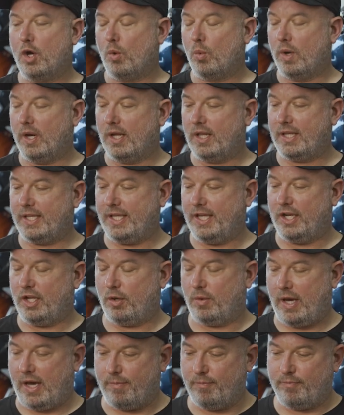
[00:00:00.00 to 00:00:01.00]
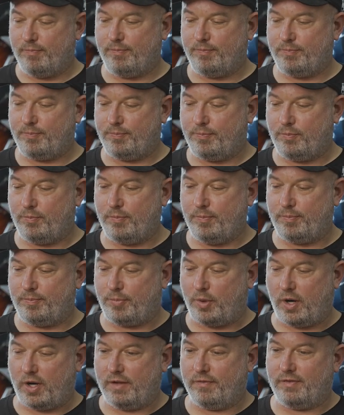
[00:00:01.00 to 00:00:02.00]
Well, I'm
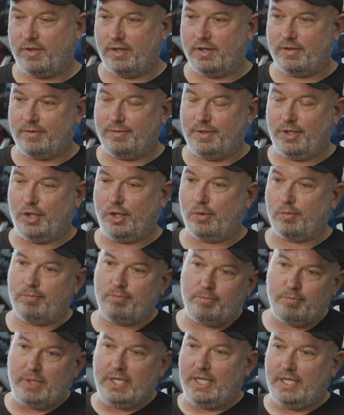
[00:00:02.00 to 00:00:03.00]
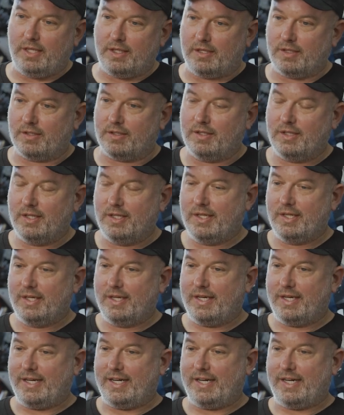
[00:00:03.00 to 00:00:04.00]
part of the media.
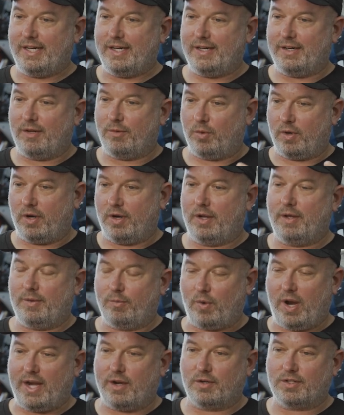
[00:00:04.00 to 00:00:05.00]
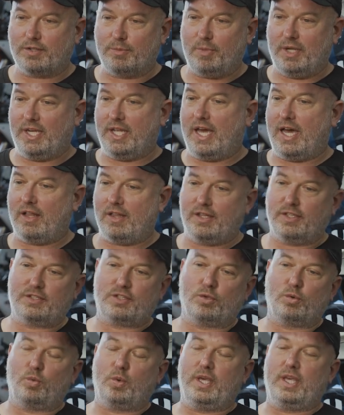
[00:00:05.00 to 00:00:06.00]
We're writers, a media outlet,
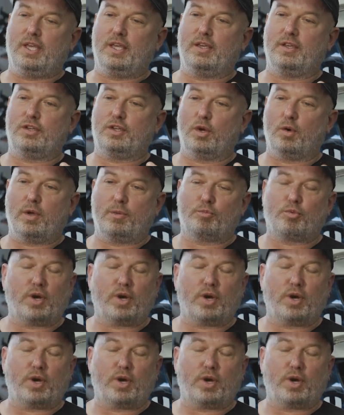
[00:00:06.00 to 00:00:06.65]
so we go in